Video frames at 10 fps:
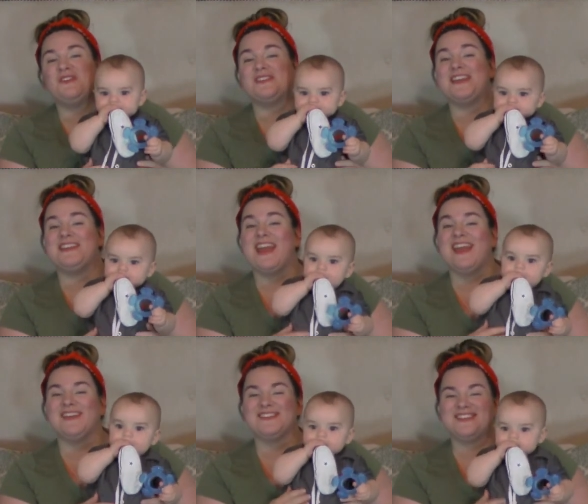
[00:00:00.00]
Speaker 1: you say yay,
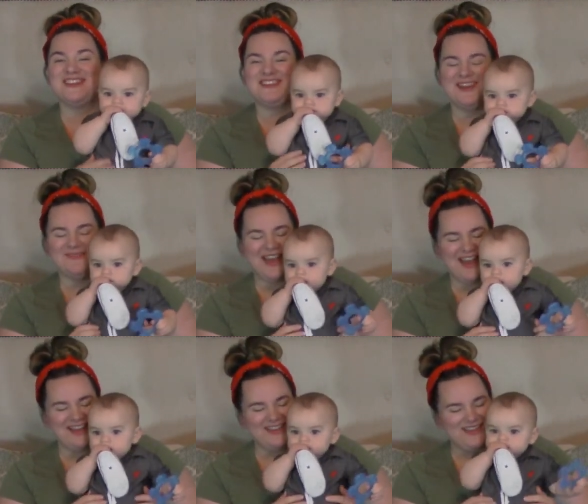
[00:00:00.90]
he'll say yay
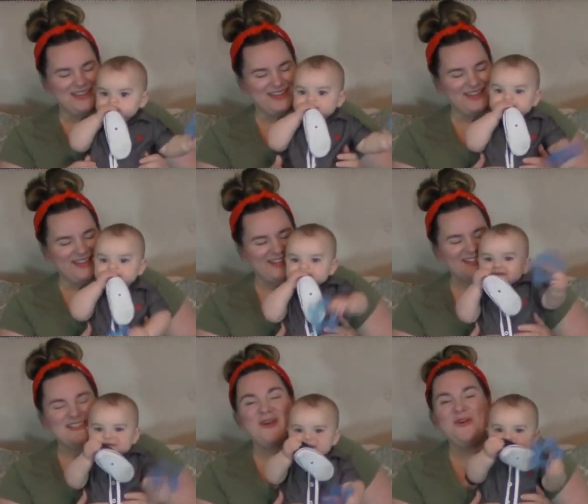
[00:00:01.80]
back.
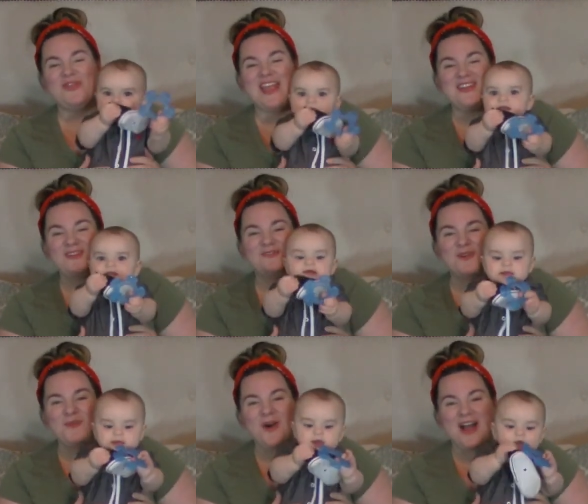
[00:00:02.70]
So thank you
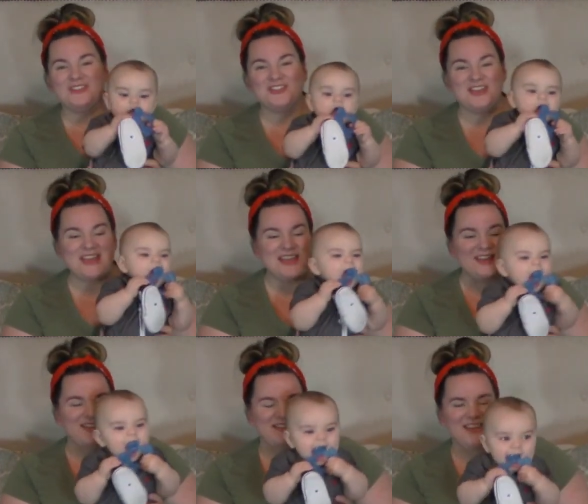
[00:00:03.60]
for watching.
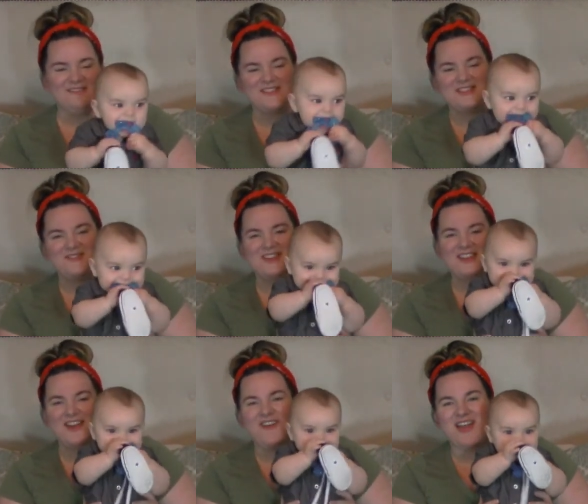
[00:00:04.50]
Give this
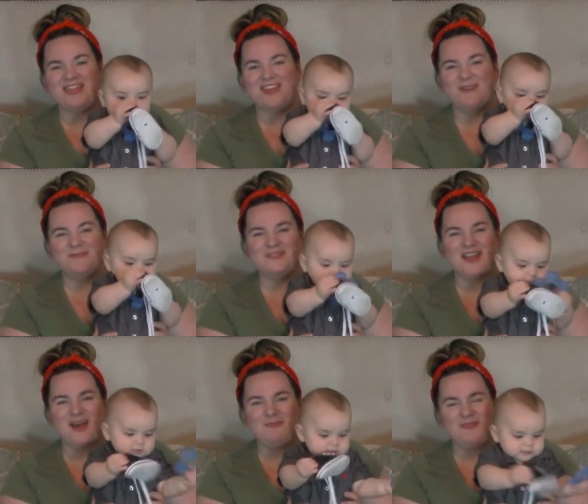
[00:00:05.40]
video a thumbs
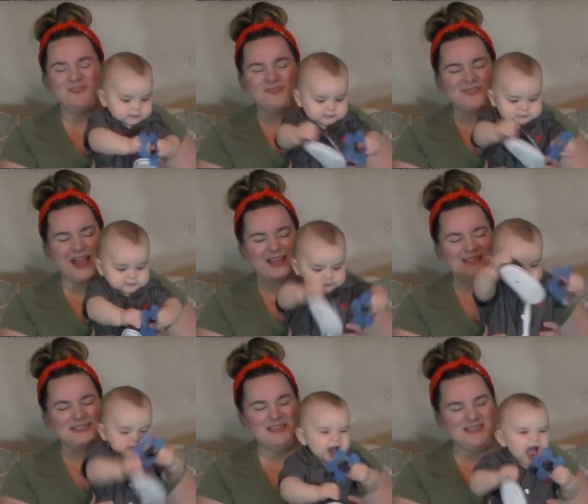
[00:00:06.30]
up if you
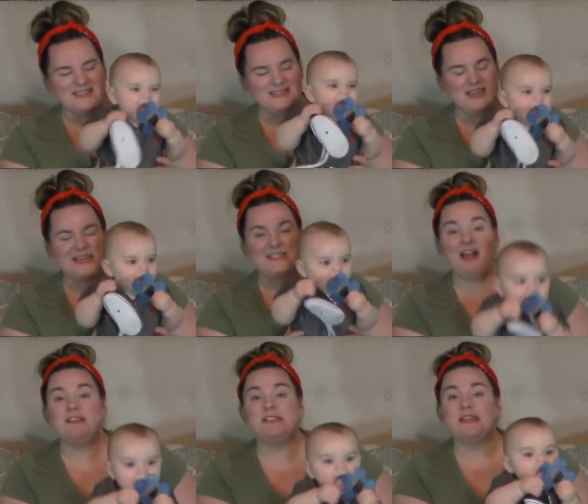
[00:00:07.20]
liked it.
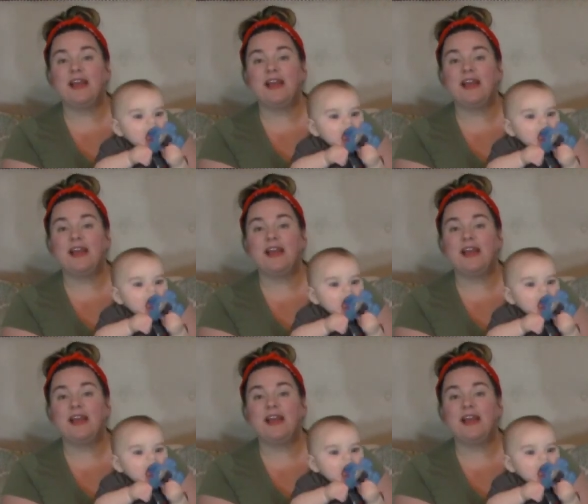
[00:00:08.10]
Tell us in the